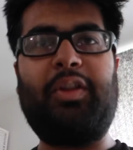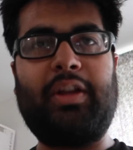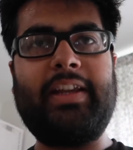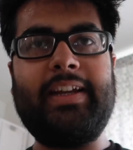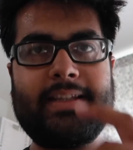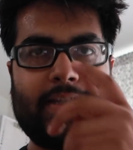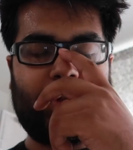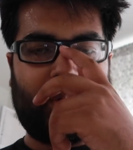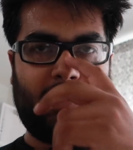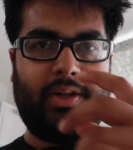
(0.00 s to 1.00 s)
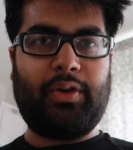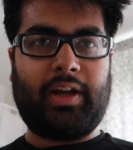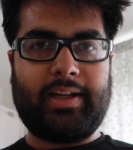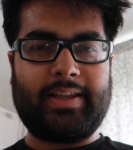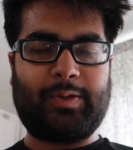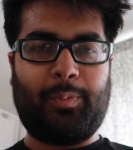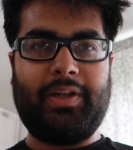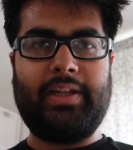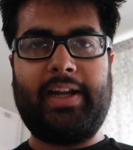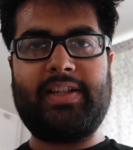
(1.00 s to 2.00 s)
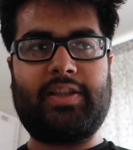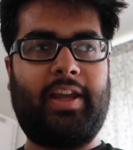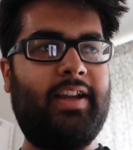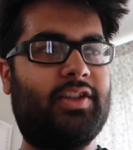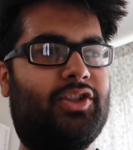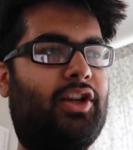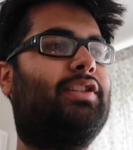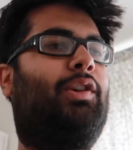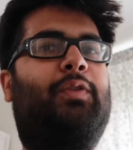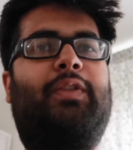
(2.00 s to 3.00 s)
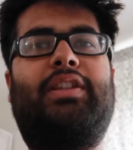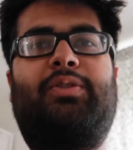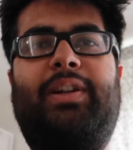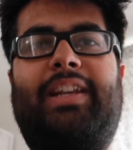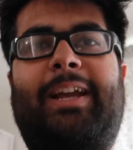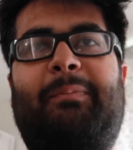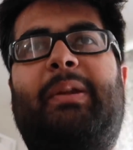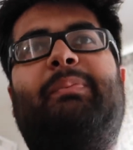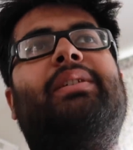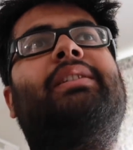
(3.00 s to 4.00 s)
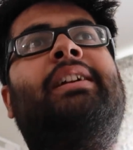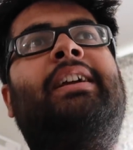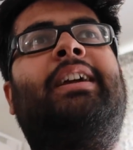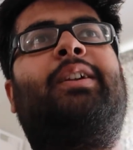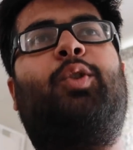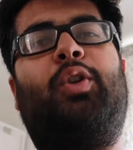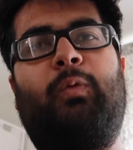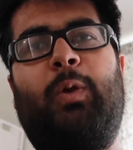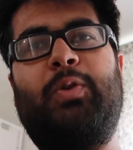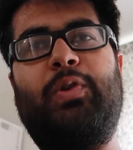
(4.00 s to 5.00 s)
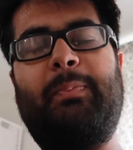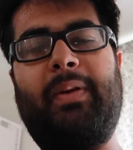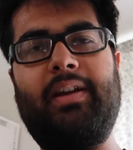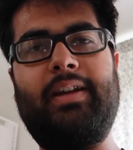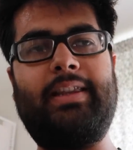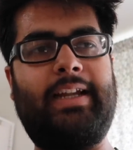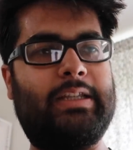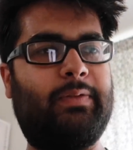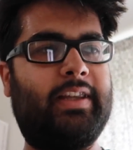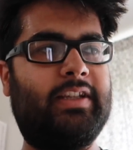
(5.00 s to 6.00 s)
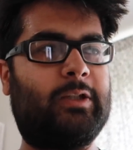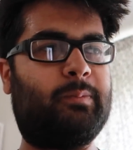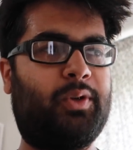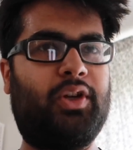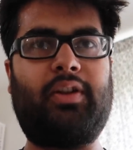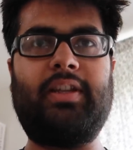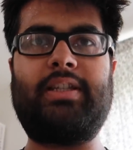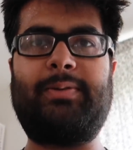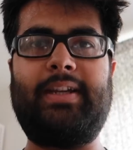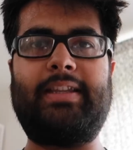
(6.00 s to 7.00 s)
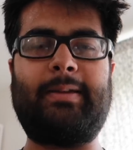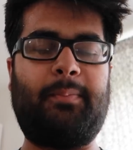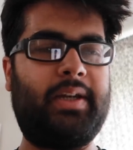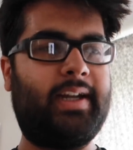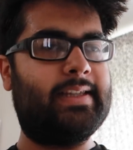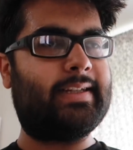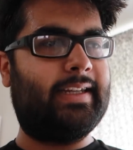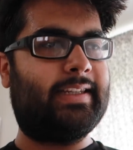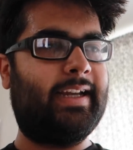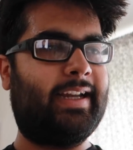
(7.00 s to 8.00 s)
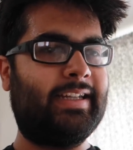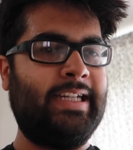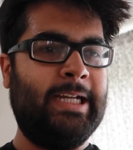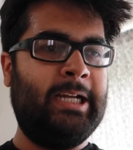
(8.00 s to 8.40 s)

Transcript: Now the thing is, in Germany you can get so many nice things just out of the street. Like, people don't want to repair it, that's why they just put it on the street and somebody else can take it.